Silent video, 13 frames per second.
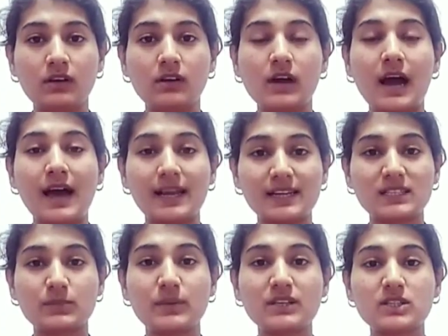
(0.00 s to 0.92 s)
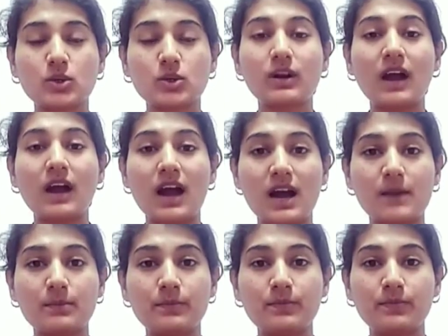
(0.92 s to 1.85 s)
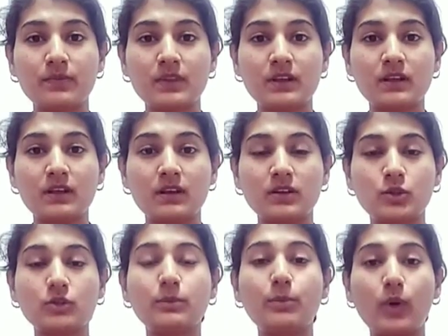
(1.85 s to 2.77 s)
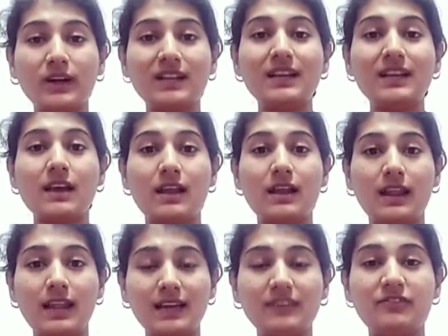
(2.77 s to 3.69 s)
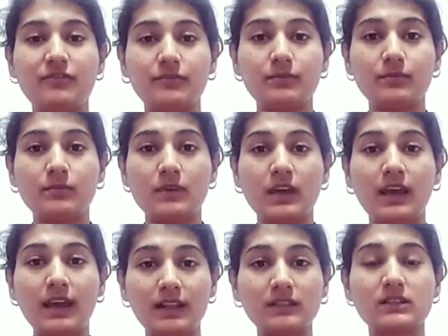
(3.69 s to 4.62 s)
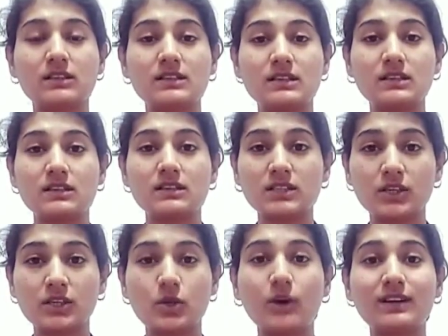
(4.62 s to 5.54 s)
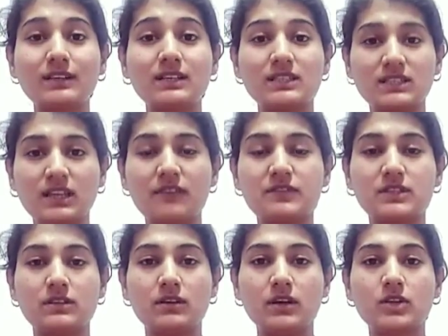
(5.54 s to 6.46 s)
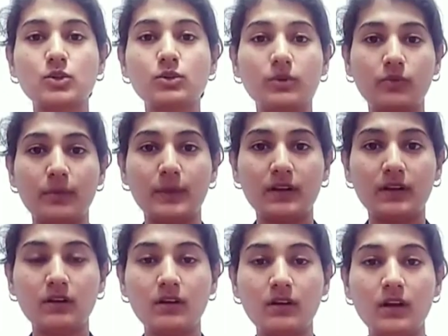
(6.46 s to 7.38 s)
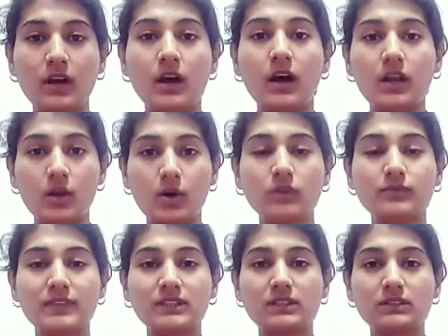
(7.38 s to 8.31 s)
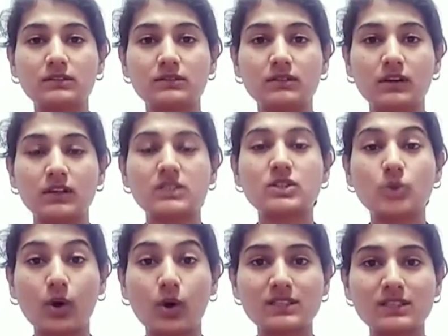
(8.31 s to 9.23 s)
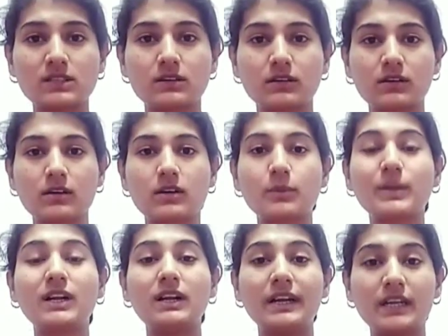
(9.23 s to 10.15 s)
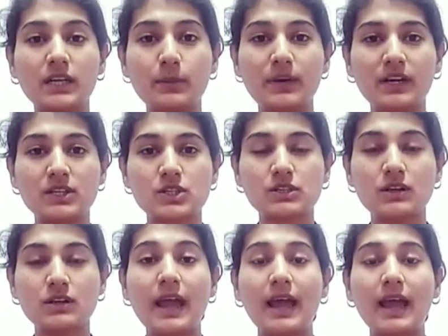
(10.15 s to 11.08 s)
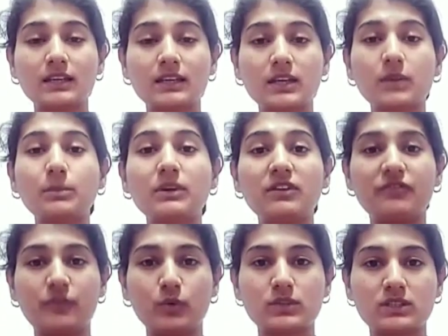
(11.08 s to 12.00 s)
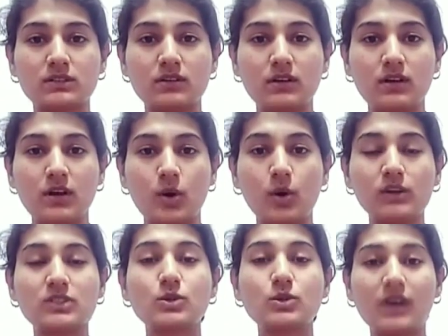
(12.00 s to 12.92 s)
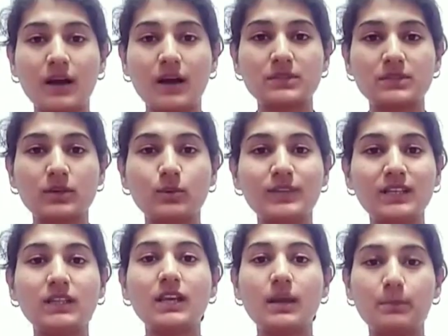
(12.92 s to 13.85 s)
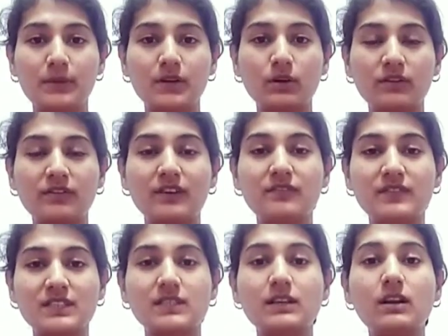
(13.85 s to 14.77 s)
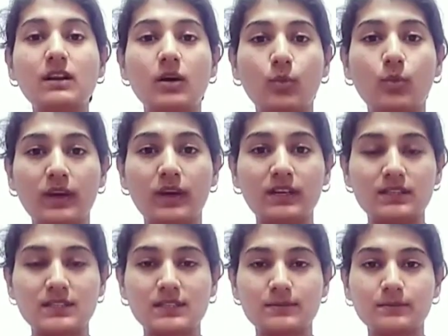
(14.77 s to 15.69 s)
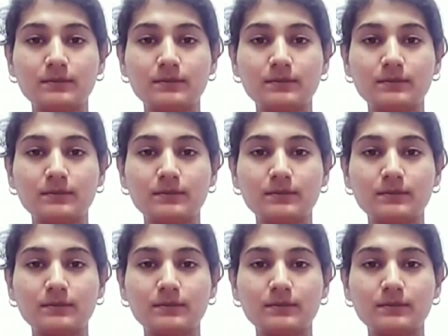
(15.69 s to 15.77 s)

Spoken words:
harassment or harm to the body, life, health, security, safety to the women, along with assault, criminal intimidation, and criminal force also comes within the ambit of physical violence.